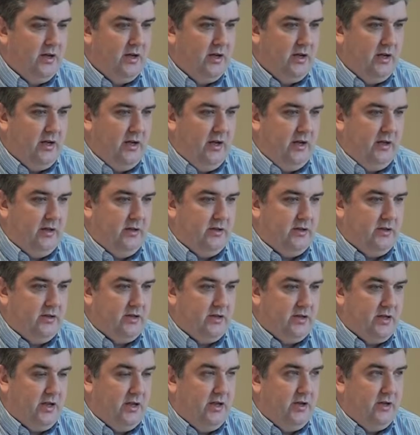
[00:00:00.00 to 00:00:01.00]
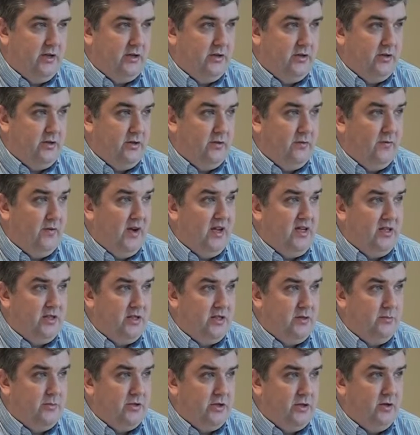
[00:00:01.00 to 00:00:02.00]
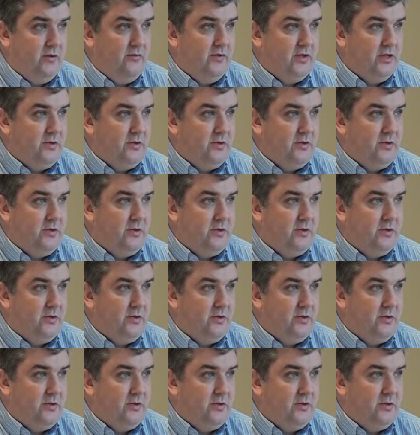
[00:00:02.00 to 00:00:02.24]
and decided to rent some server